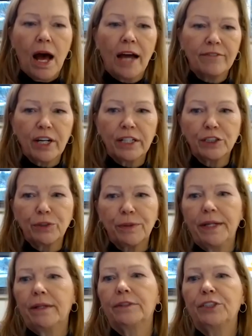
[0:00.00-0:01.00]
I've got a
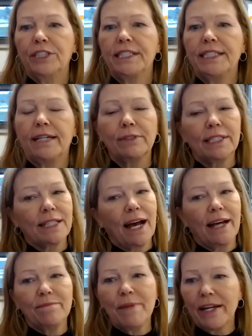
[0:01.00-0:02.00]
trail just
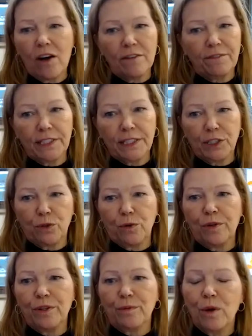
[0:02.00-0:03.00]
outside my office
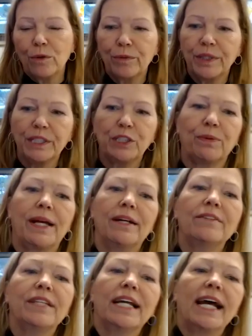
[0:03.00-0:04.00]
door, the Rotary
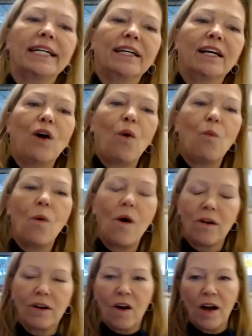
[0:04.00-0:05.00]
Trail, that I can go
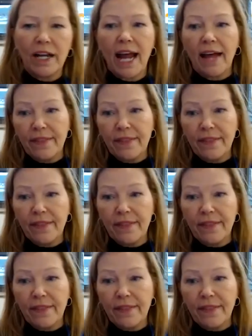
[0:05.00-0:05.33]
walk on.